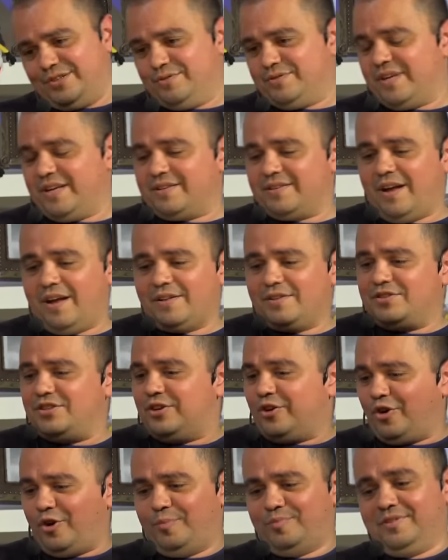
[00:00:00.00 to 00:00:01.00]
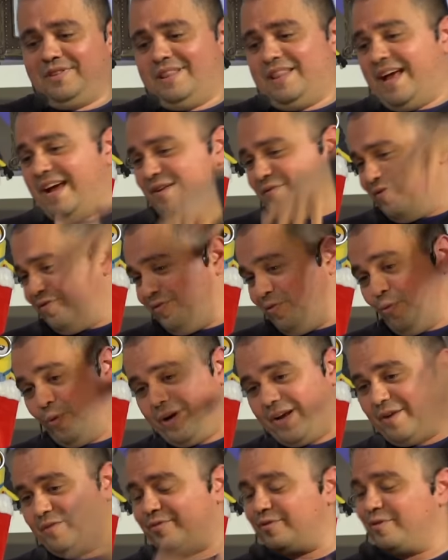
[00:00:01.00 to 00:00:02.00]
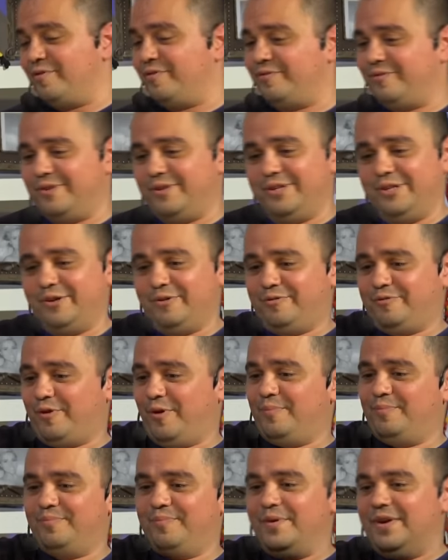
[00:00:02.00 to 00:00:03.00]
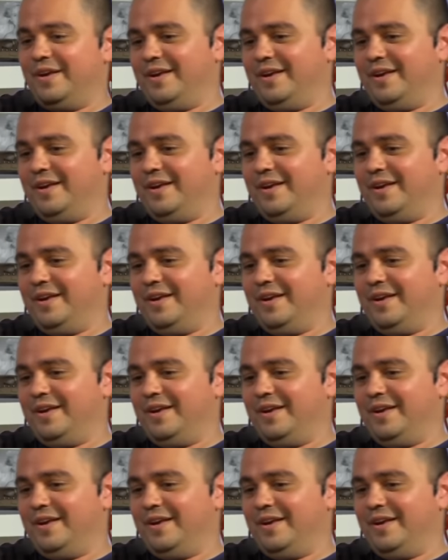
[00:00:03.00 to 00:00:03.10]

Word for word: know technology, herbs, and life, whatever. You know, from